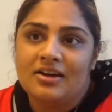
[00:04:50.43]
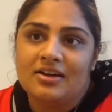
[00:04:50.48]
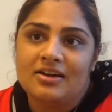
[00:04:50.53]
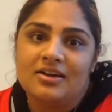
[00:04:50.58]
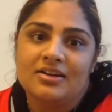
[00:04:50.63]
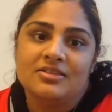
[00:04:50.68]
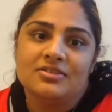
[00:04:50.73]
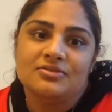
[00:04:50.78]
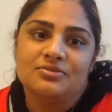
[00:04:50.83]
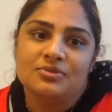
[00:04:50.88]

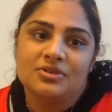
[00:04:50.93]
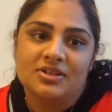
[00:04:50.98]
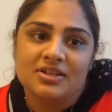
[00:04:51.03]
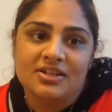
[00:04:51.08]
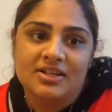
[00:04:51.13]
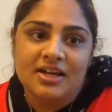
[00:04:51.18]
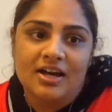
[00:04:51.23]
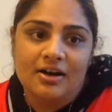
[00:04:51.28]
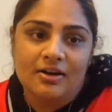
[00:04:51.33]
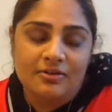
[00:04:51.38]
it's
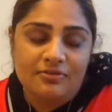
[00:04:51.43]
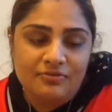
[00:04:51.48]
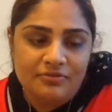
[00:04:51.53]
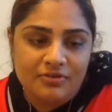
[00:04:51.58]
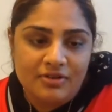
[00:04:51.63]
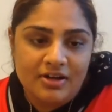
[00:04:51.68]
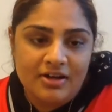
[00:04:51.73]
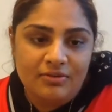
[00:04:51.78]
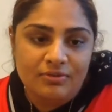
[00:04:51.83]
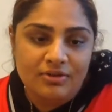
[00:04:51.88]
really
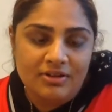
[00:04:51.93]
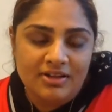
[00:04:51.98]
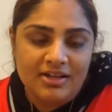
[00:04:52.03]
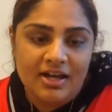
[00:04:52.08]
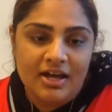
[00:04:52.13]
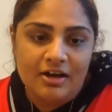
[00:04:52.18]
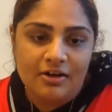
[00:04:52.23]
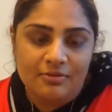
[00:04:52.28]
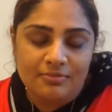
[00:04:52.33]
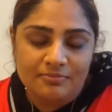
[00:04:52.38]
helpful.
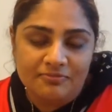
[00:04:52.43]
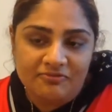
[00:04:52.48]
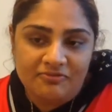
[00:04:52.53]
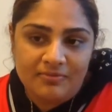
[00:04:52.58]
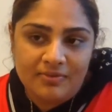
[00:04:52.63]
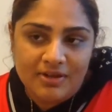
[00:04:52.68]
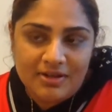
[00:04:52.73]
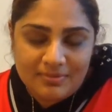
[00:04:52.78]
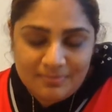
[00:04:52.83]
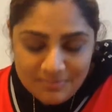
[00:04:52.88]

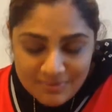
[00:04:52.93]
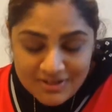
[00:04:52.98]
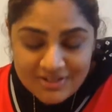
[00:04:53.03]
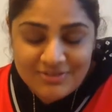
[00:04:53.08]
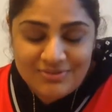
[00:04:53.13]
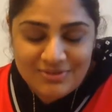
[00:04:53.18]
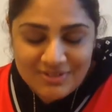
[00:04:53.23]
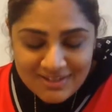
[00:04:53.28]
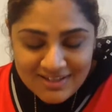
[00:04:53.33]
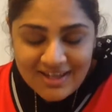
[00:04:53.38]

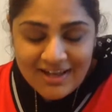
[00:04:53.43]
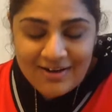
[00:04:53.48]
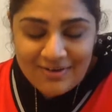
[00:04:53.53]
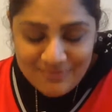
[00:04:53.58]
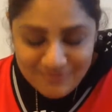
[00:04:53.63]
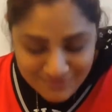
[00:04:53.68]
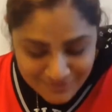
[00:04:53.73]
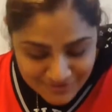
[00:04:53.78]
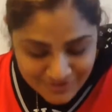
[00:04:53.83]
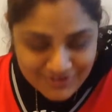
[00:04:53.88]
It's really
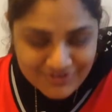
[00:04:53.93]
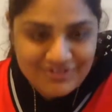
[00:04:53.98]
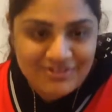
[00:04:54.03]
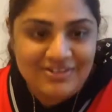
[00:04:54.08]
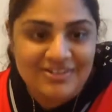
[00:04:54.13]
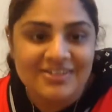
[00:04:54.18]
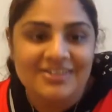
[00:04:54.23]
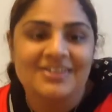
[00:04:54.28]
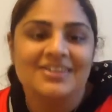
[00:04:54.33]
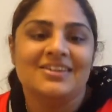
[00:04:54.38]
helpful
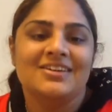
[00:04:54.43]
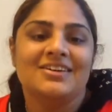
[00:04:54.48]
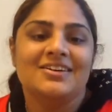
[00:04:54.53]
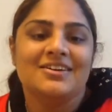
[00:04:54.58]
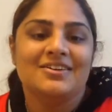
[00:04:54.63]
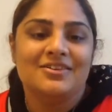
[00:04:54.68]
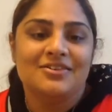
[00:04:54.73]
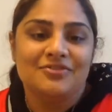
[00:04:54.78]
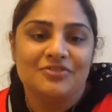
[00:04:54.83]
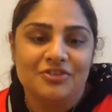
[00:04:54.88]

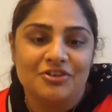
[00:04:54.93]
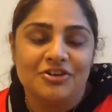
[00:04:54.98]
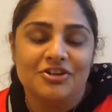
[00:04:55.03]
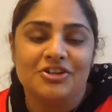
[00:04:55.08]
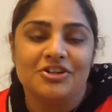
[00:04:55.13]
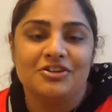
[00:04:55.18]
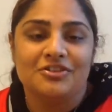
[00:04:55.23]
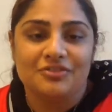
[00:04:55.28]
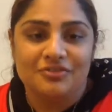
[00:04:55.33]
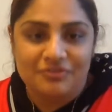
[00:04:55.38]
for
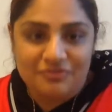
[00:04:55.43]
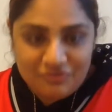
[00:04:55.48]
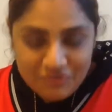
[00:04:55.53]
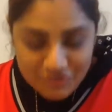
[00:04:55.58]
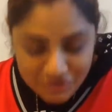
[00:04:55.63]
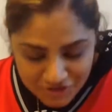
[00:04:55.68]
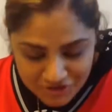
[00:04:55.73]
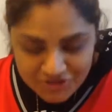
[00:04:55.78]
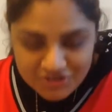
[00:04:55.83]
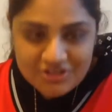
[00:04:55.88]
your
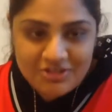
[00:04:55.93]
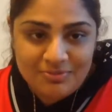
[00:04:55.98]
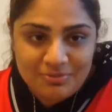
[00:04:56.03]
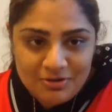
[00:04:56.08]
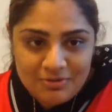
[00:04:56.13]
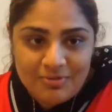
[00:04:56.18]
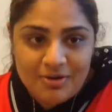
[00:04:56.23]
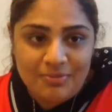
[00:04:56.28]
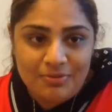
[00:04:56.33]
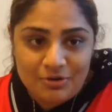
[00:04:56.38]
future
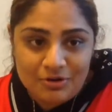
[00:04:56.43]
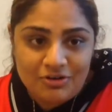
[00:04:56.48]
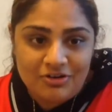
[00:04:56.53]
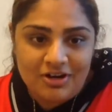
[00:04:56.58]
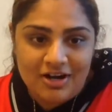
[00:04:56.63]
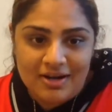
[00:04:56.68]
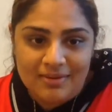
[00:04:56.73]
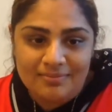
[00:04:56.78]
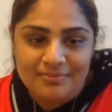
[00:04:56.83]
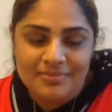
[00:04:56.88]
diploma
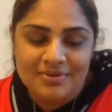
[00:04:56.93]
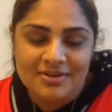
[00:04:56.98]
program.